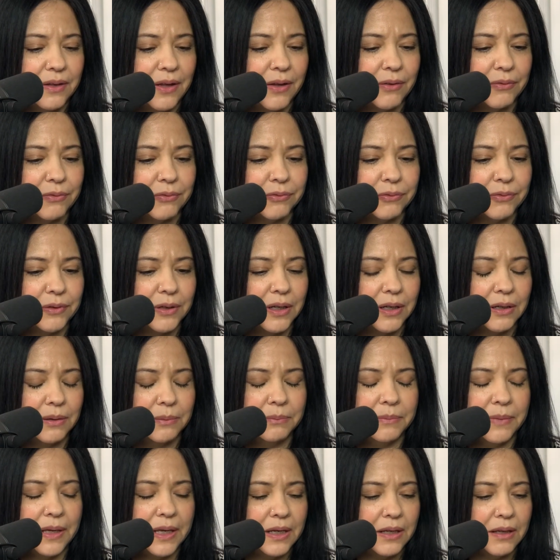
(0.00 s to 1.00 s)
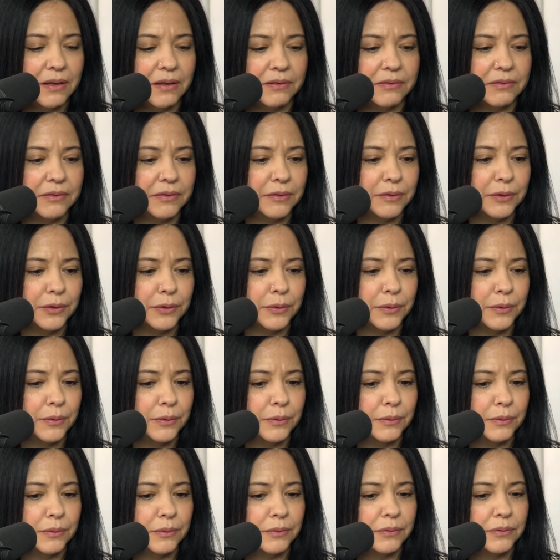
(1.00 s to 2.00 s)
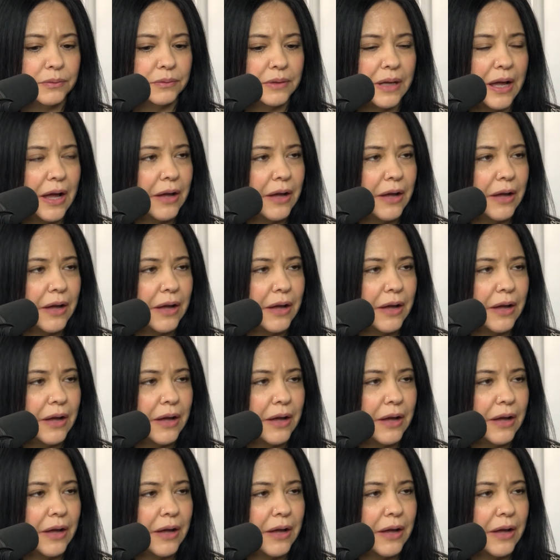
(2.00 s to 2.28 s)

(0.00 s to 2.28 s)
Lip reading: have many other little